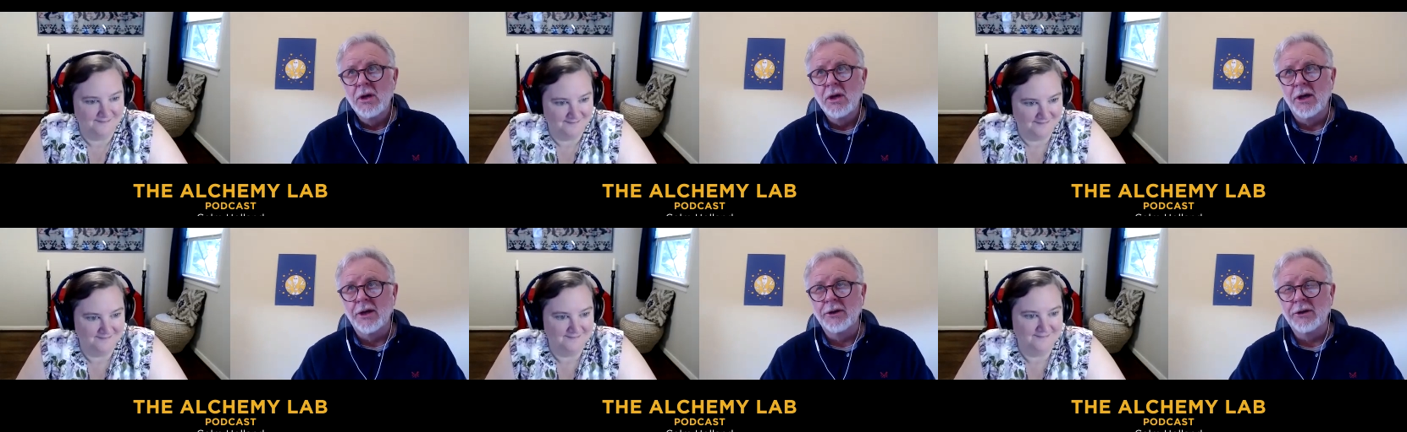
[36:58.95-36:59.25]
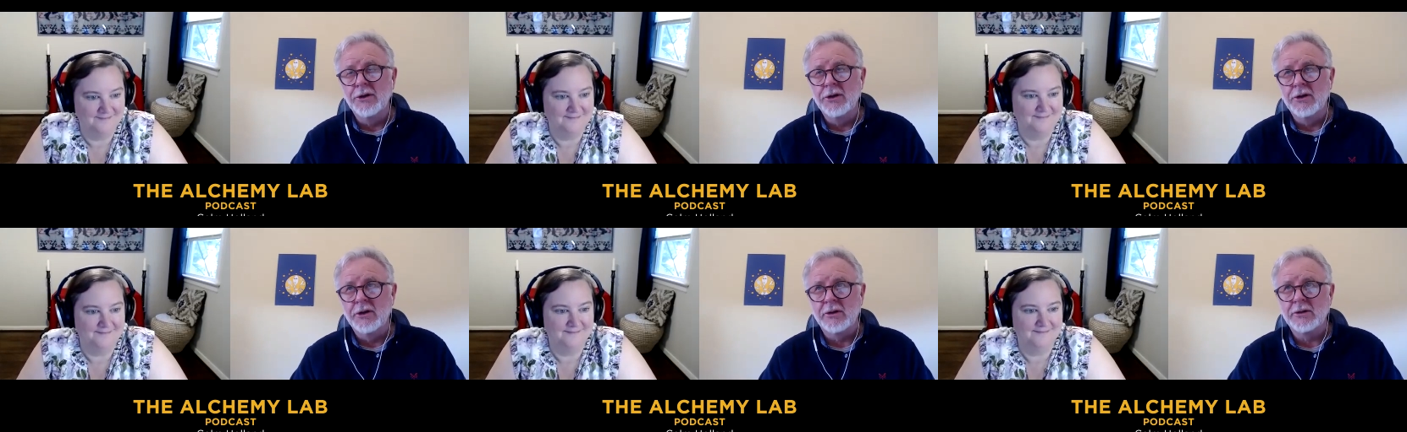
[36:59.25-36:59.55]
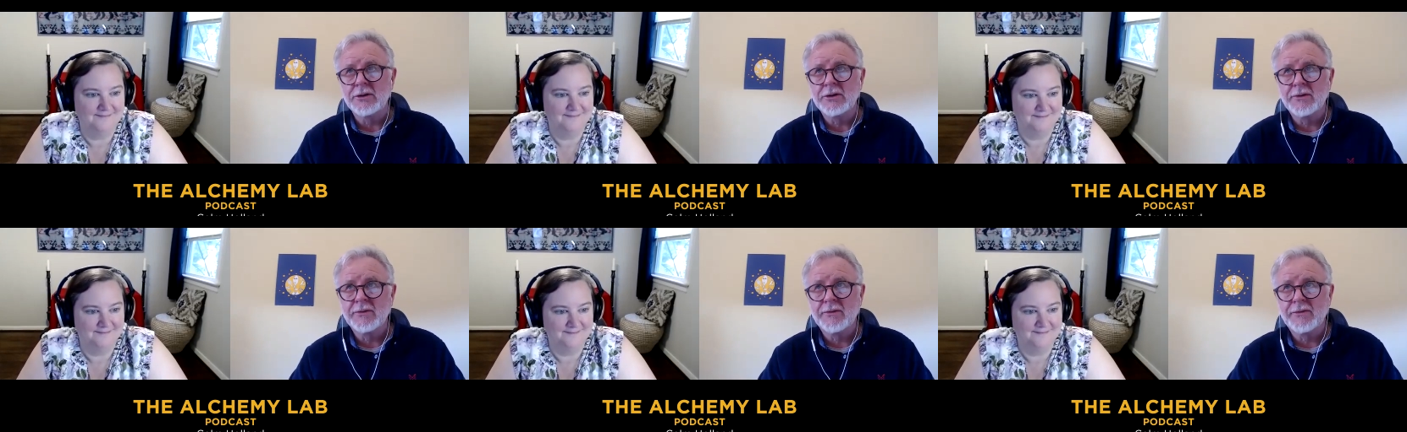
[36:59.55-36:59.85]
Speaker 1: and
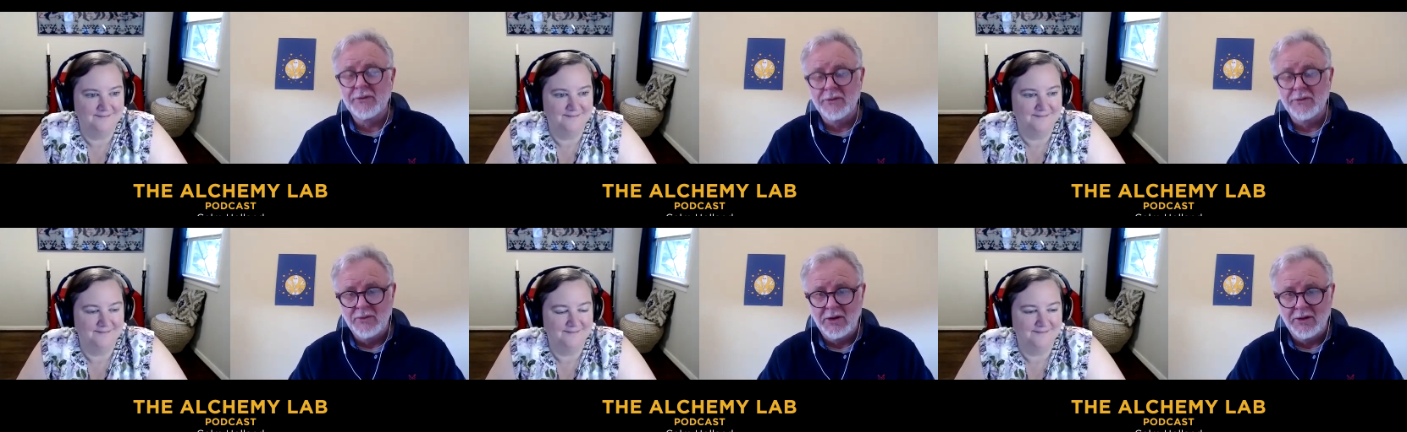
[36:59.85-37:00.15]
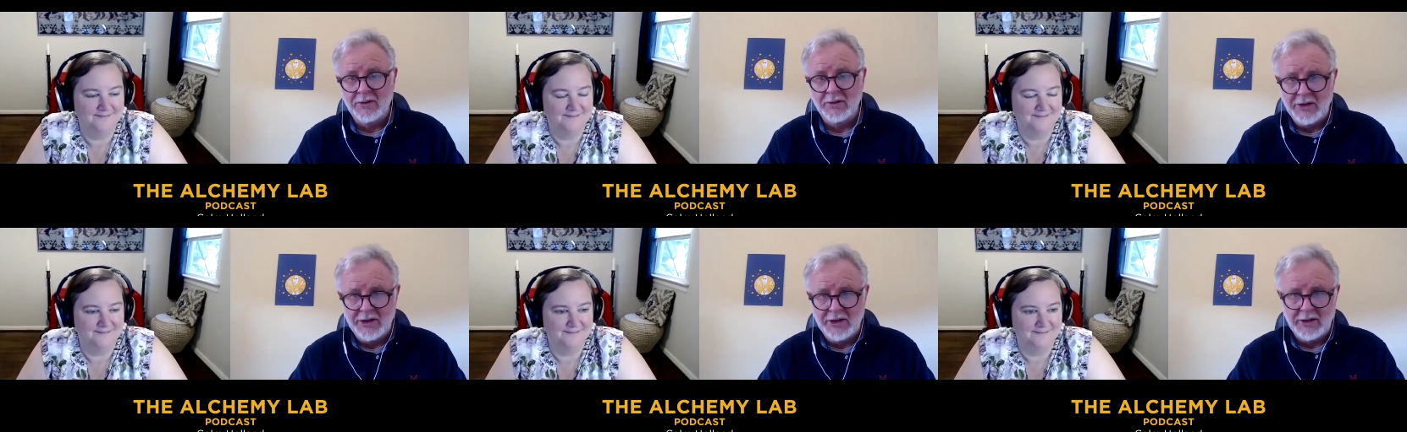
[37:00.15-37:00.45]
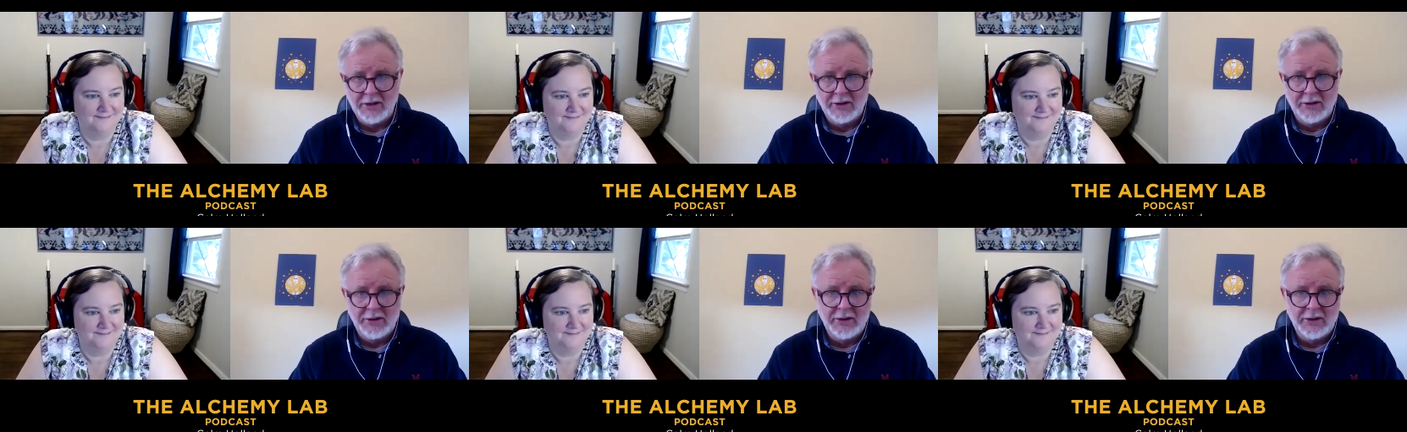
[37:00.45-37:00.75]
not for what we
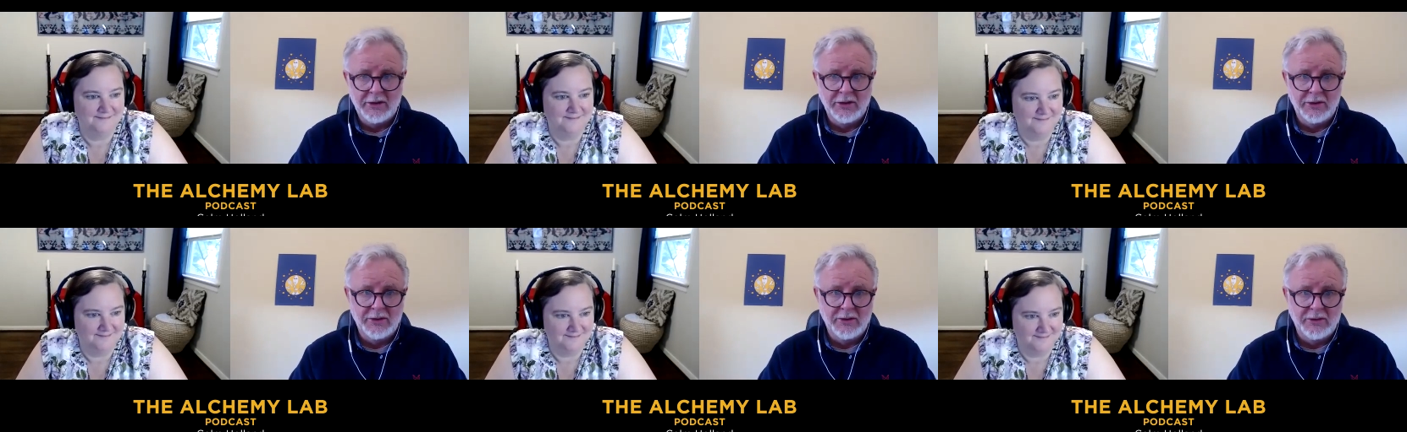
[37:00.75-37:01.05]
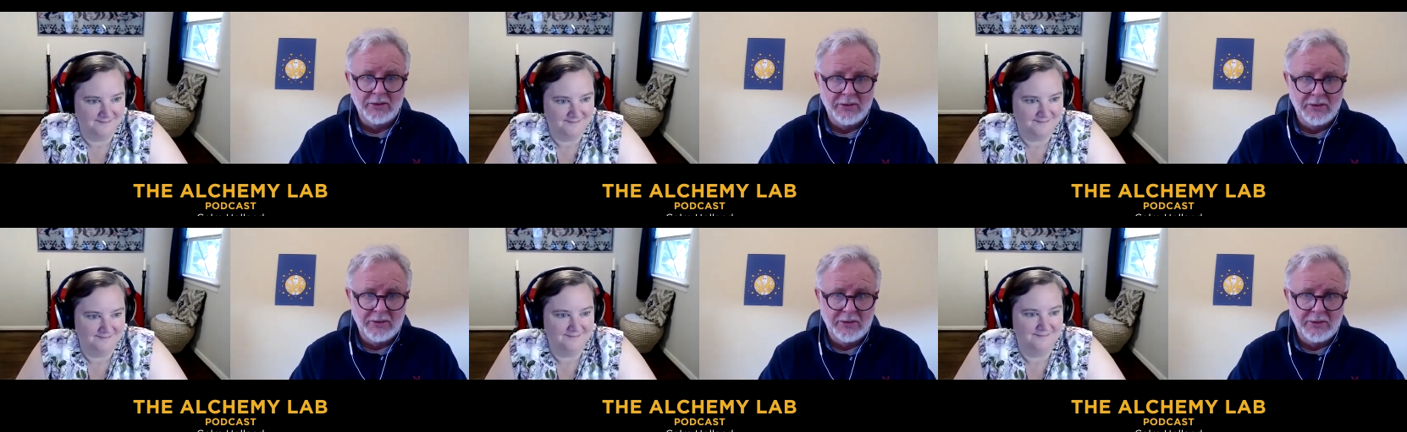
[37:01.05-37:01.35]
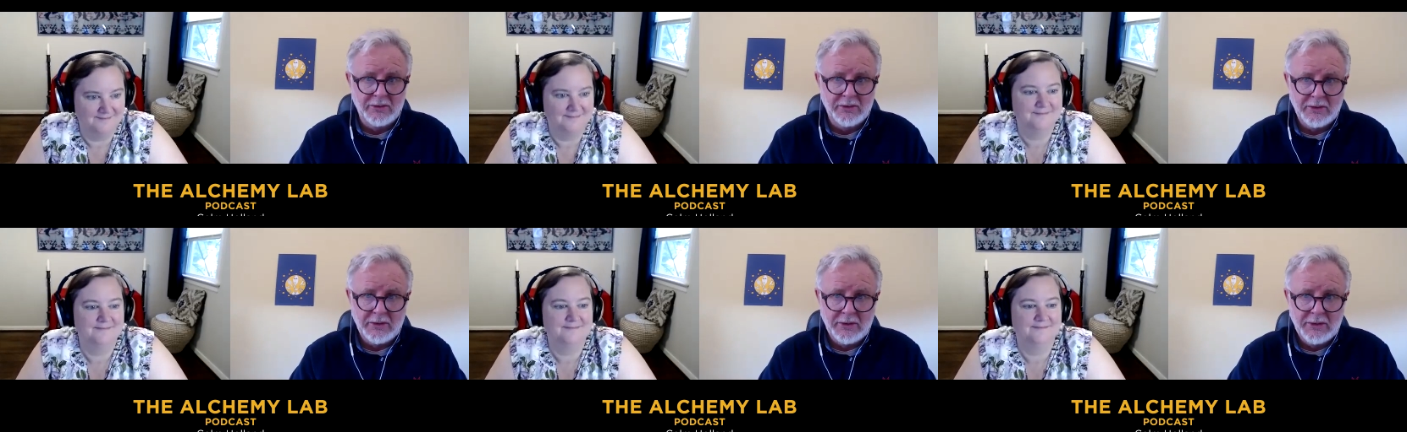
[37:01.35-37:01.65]
can
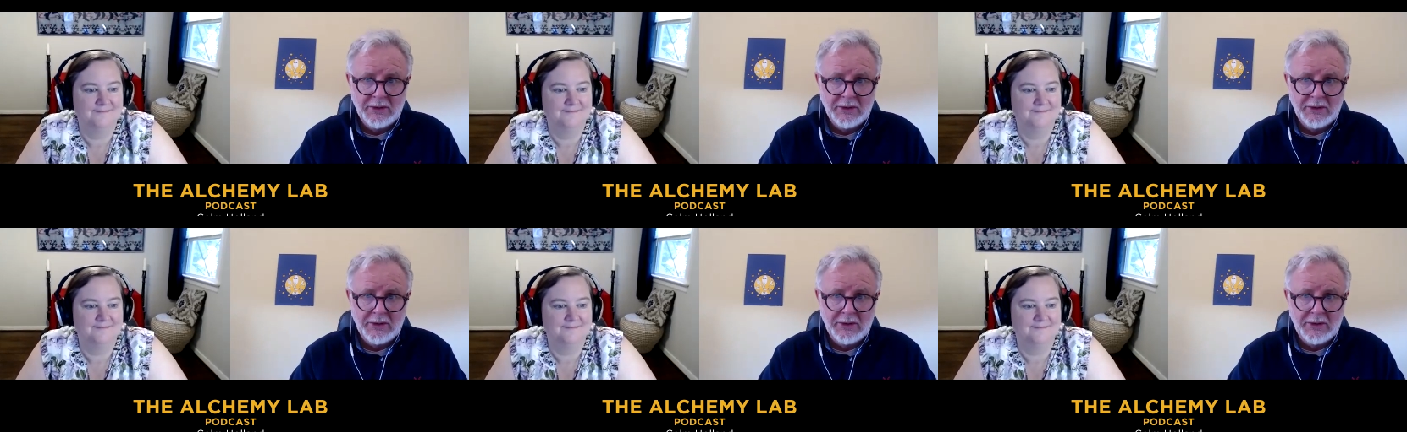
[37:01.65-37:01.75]
do.